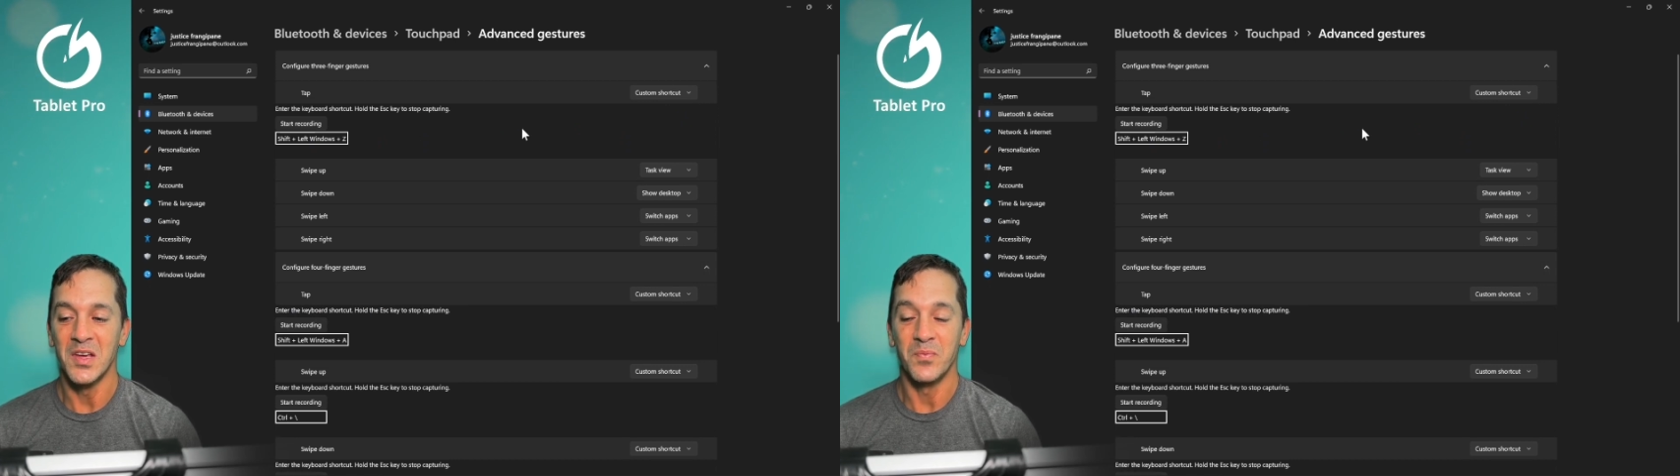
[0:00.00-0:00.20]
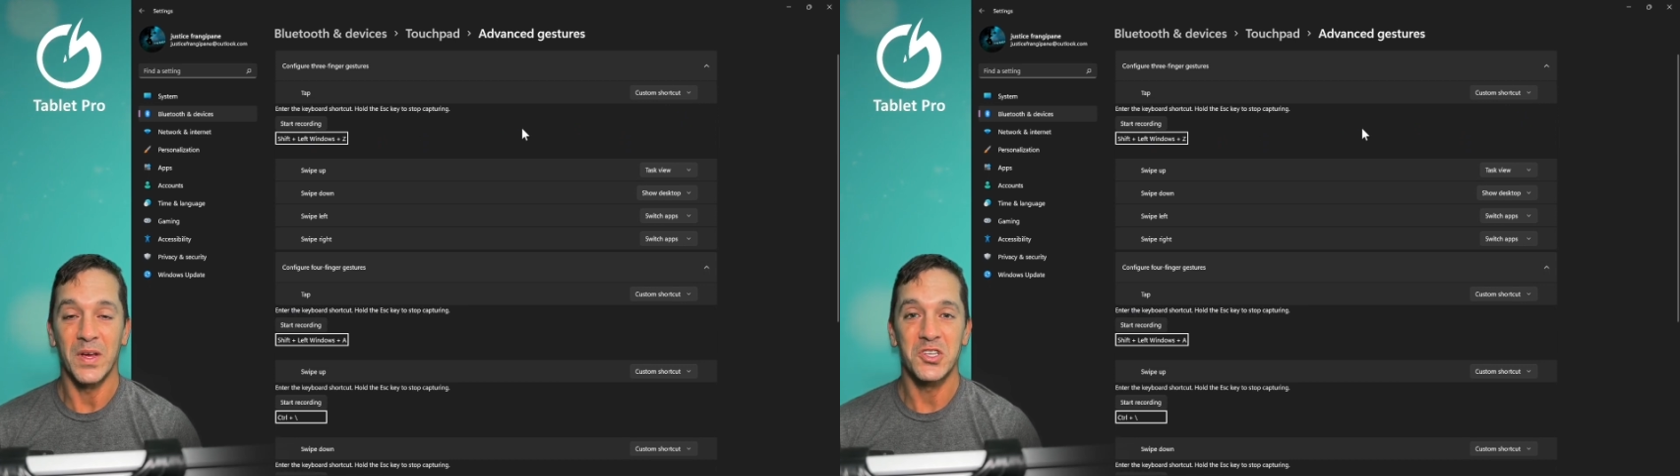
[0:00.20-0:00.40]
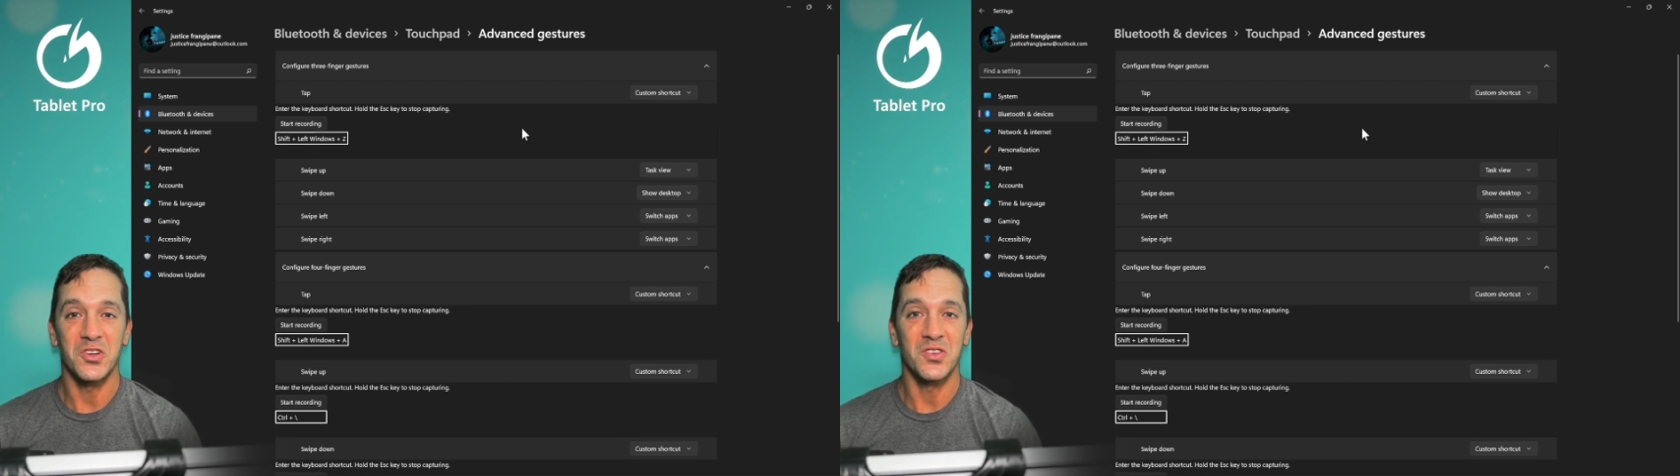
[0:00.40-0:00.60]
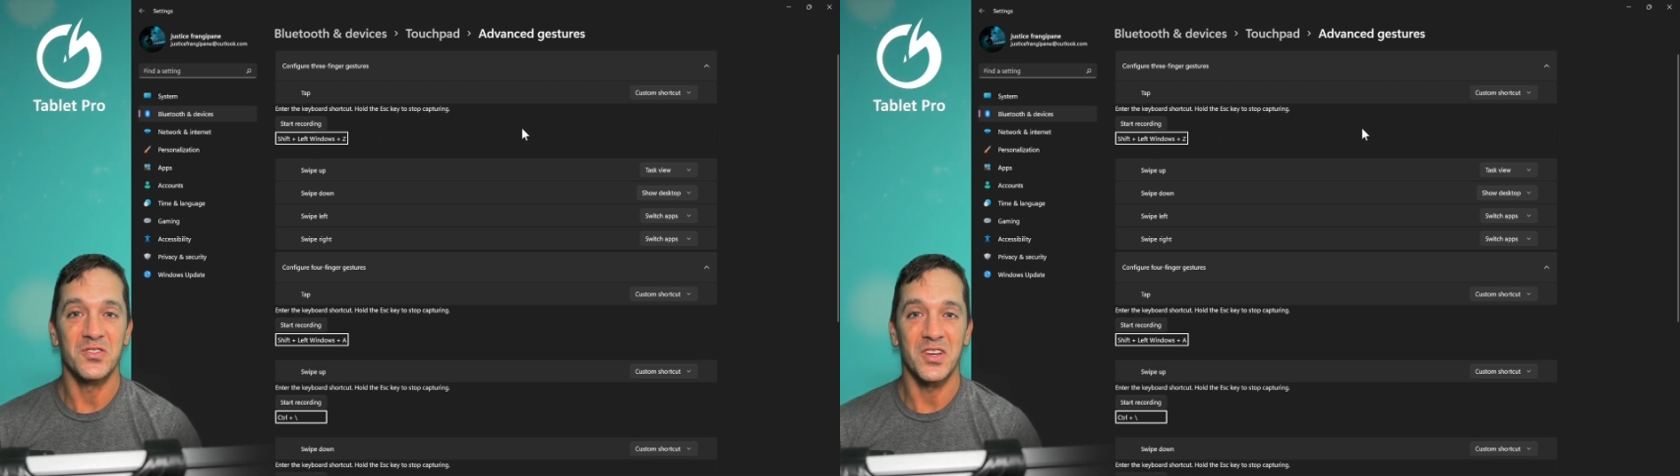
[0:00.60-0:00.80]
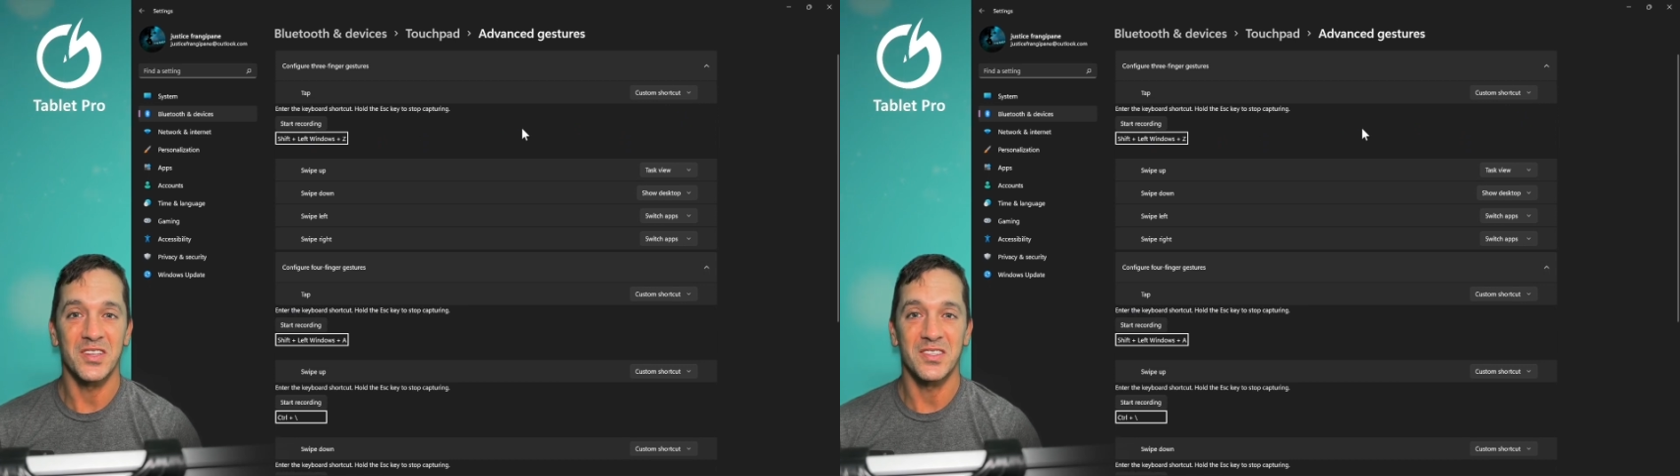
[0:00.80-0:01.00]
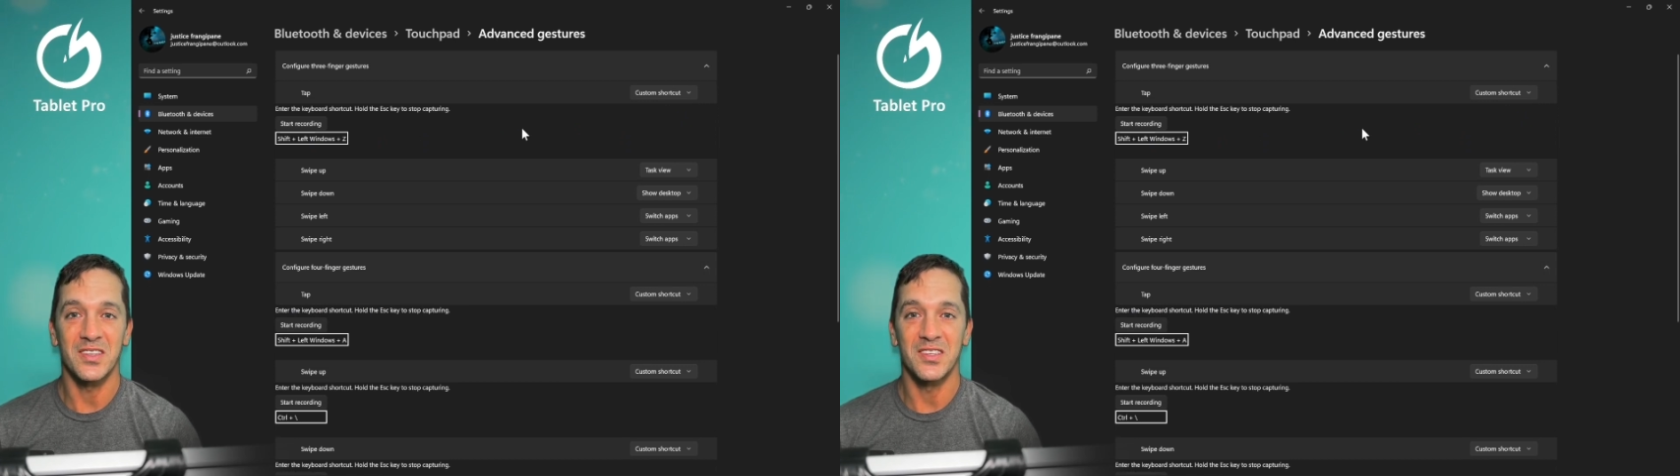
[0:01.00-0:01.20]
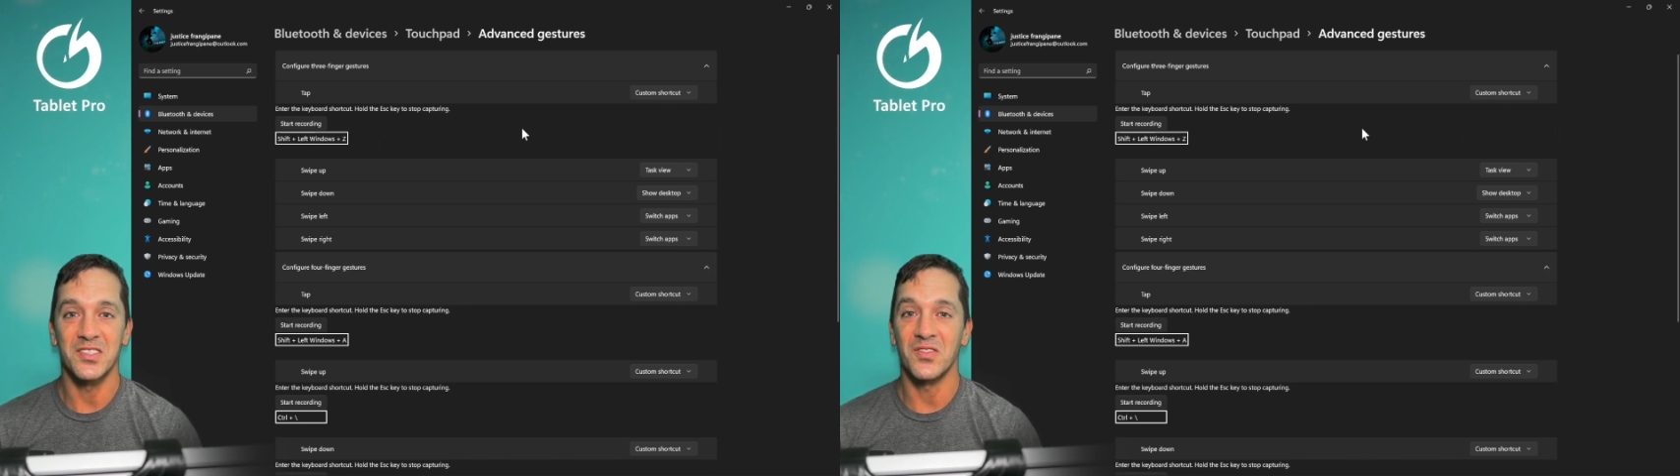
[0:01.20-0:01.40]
Make sure you adjust these